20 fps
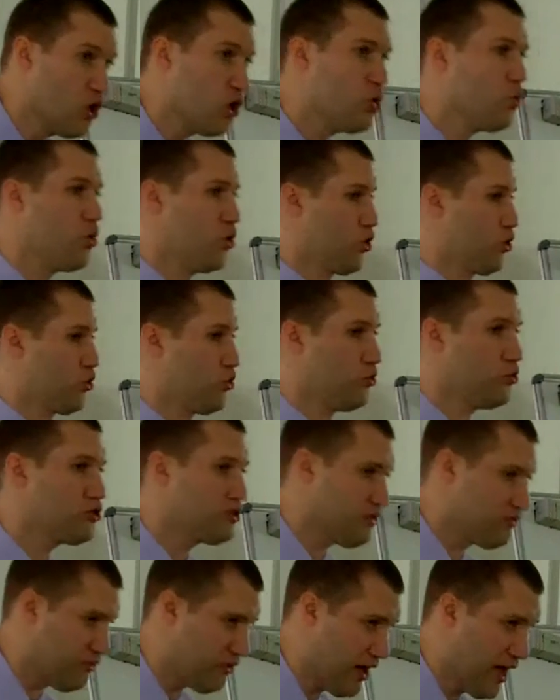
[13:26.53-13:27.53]
who were
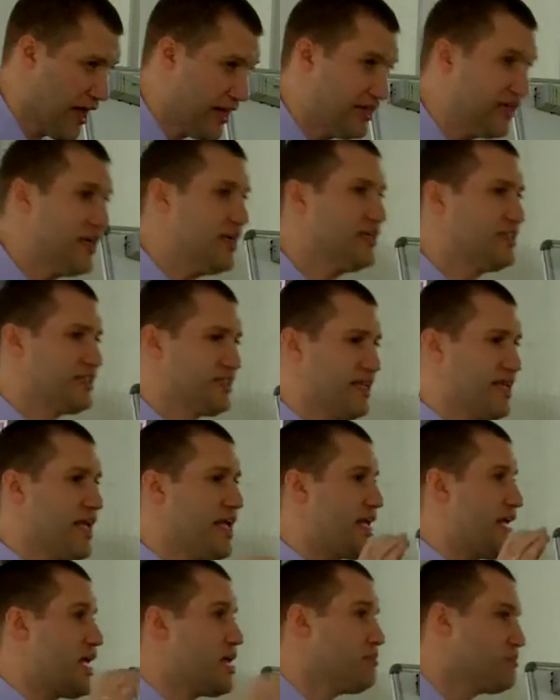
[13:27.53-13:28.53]
crucified,
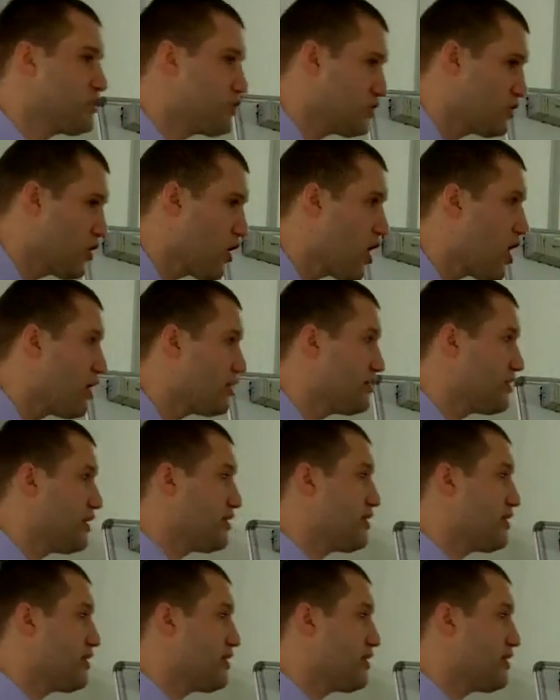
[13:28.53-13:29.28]
singing hymns to God,